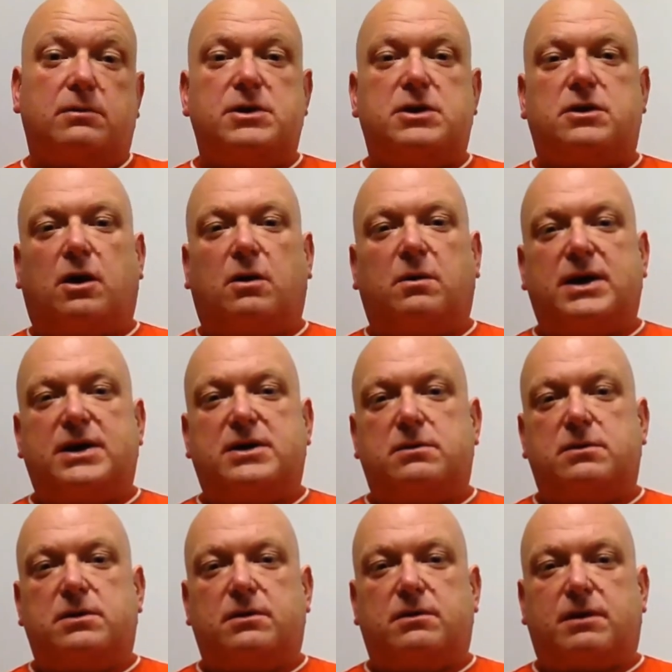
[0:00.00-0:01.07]
as always to
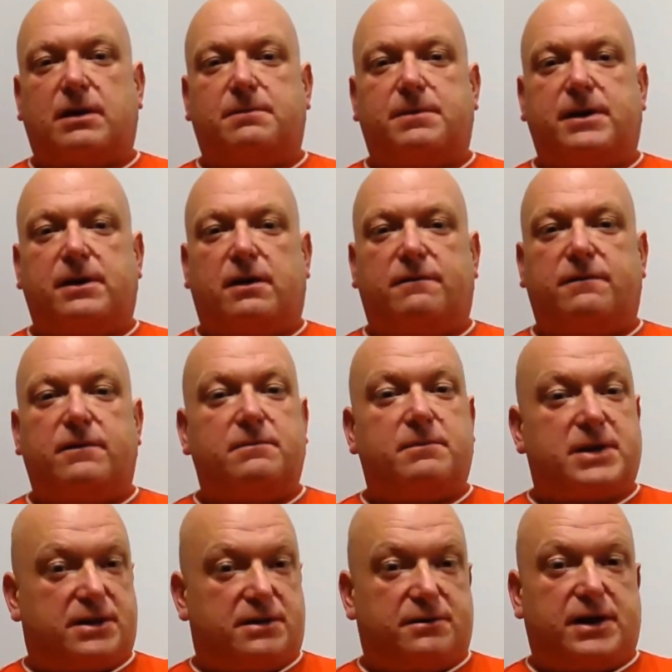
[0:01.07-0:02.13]
another helping of
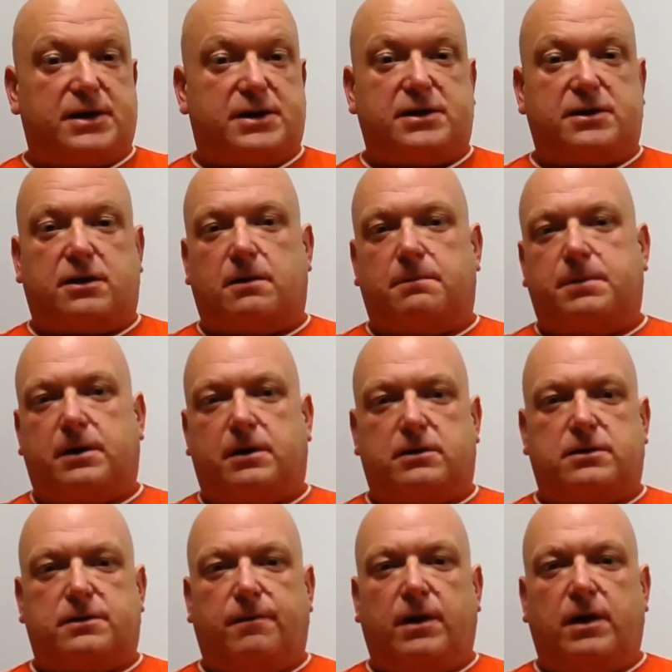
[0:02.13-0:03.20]
Mr. H's Hot Pot.
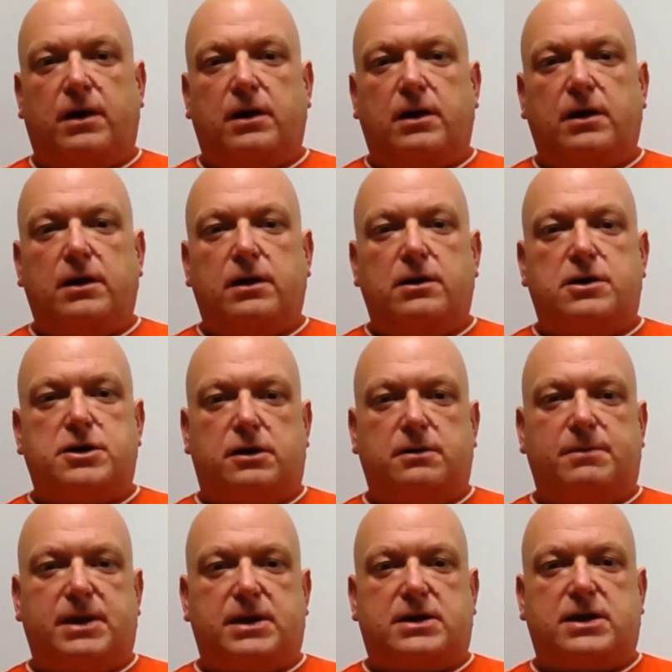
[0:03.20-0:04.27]
You join me
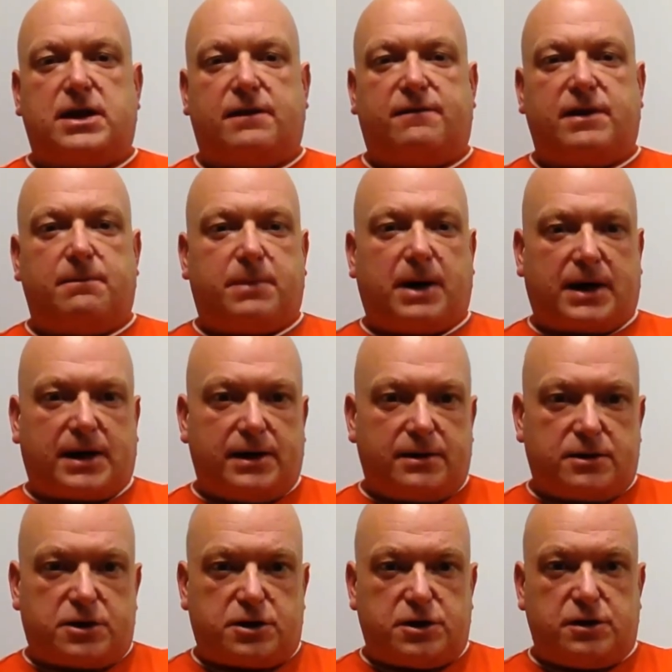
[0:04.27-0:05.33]
this evening back in the
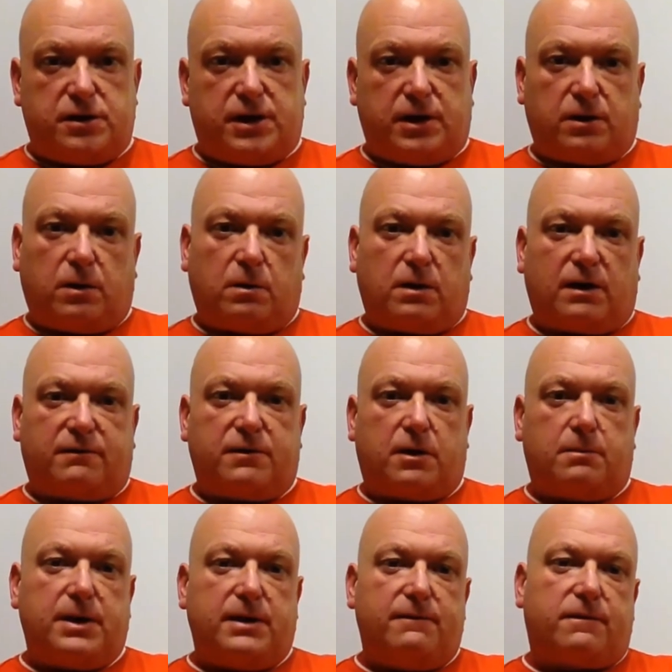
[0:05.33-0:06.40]
studio where I've not
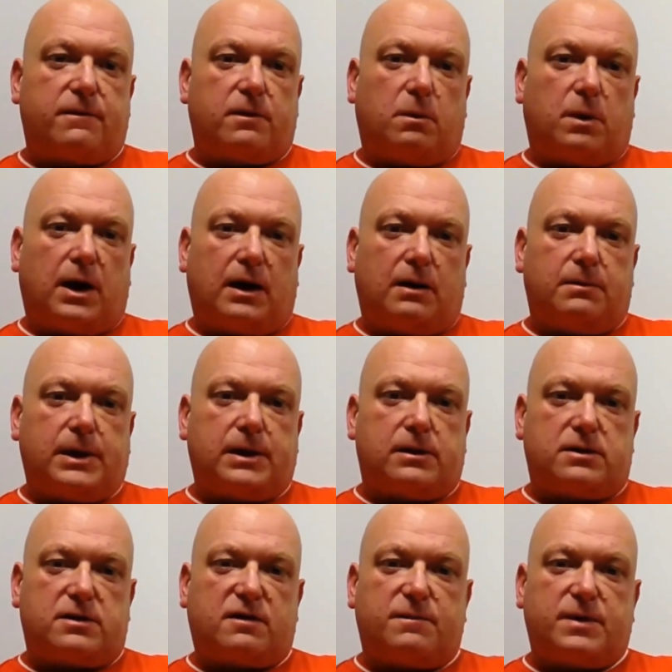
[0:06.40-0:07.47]
been for a while because
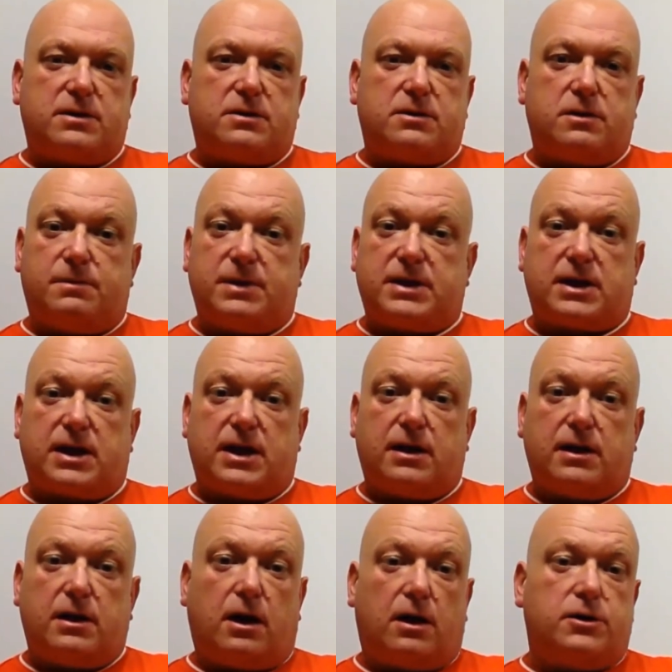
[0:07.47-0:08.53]
I've been too busy
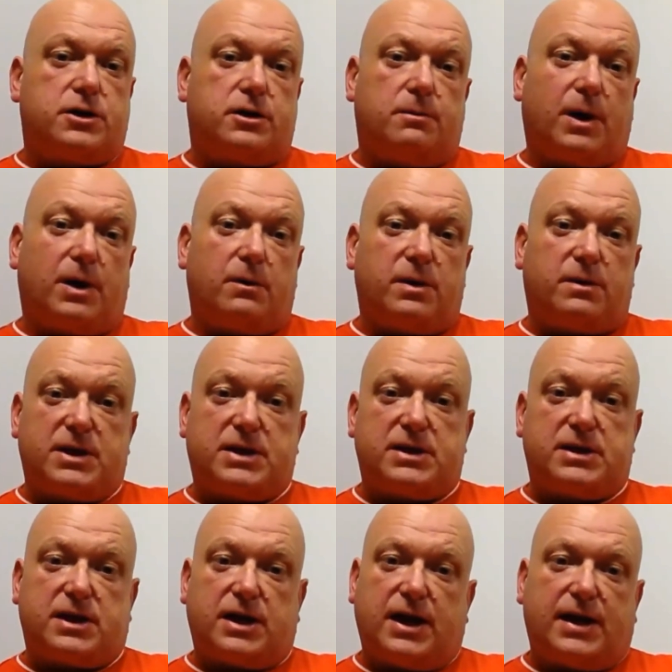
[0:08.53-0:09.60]
out and about with Mrs.
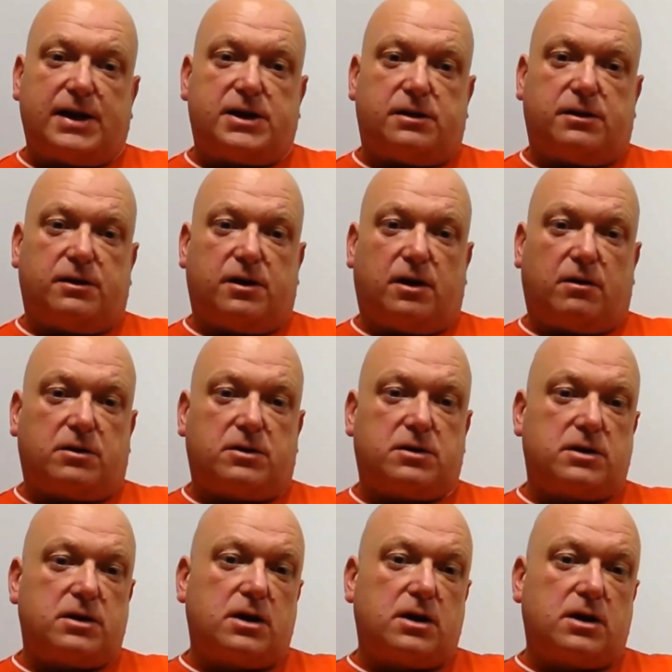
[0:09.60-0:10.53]
H and the dogs,